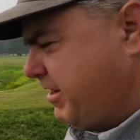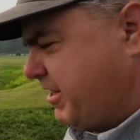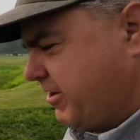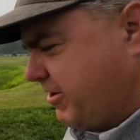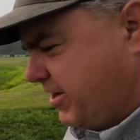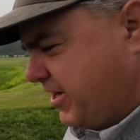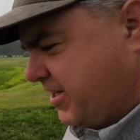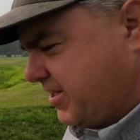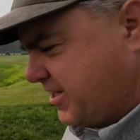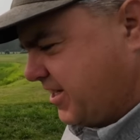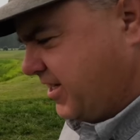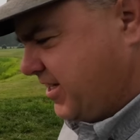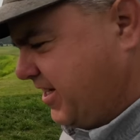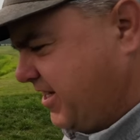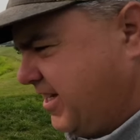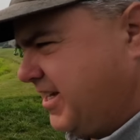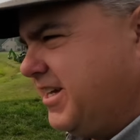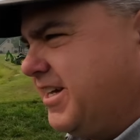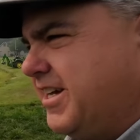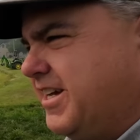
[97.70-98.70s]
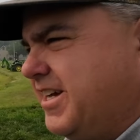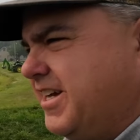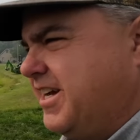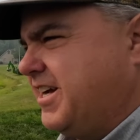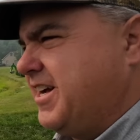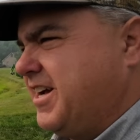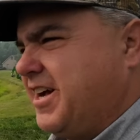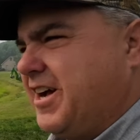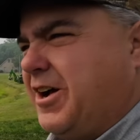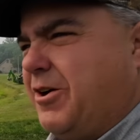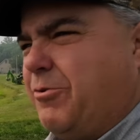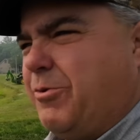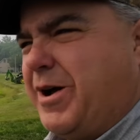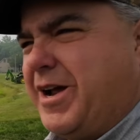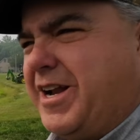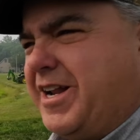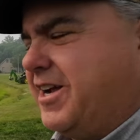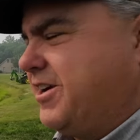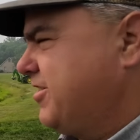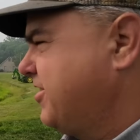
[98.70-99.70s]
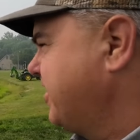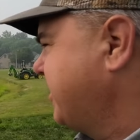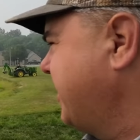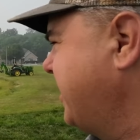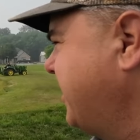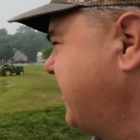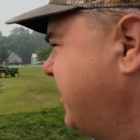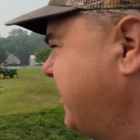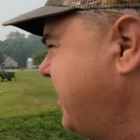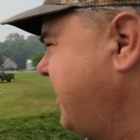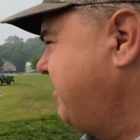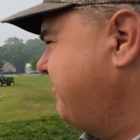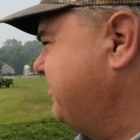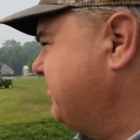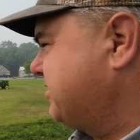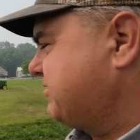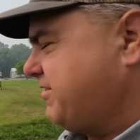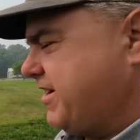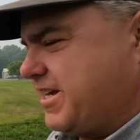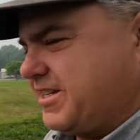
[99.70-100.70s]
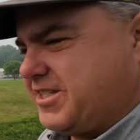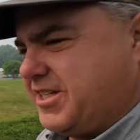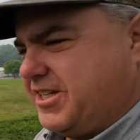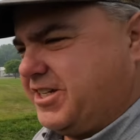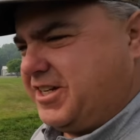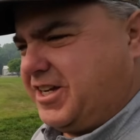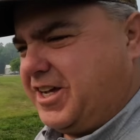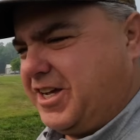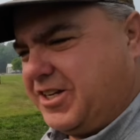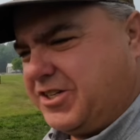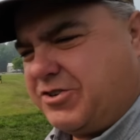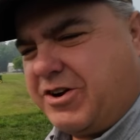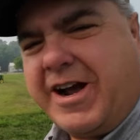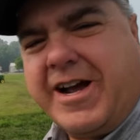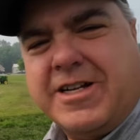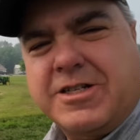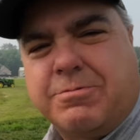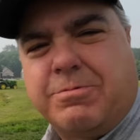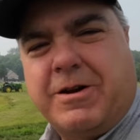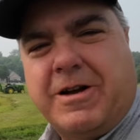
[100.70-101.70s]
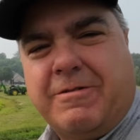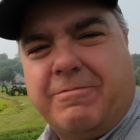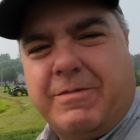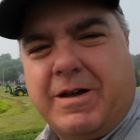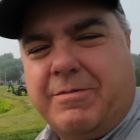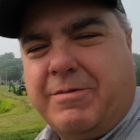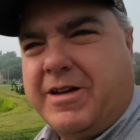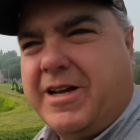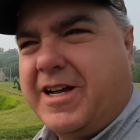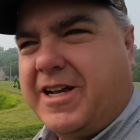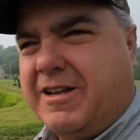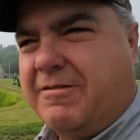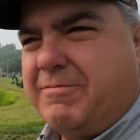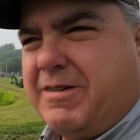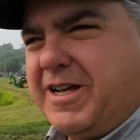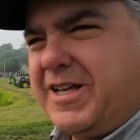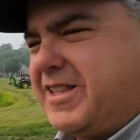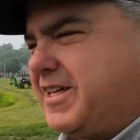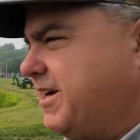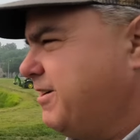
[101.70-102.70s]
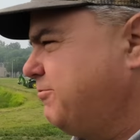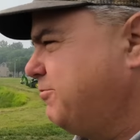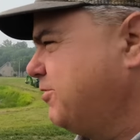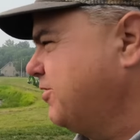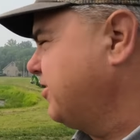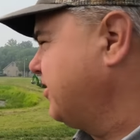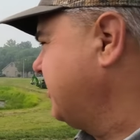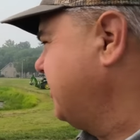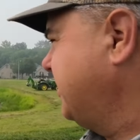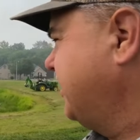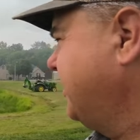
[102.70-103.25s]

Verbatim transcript: there is a a way to irrigate it. I have this fancy trash pump. Maybe I can make that work.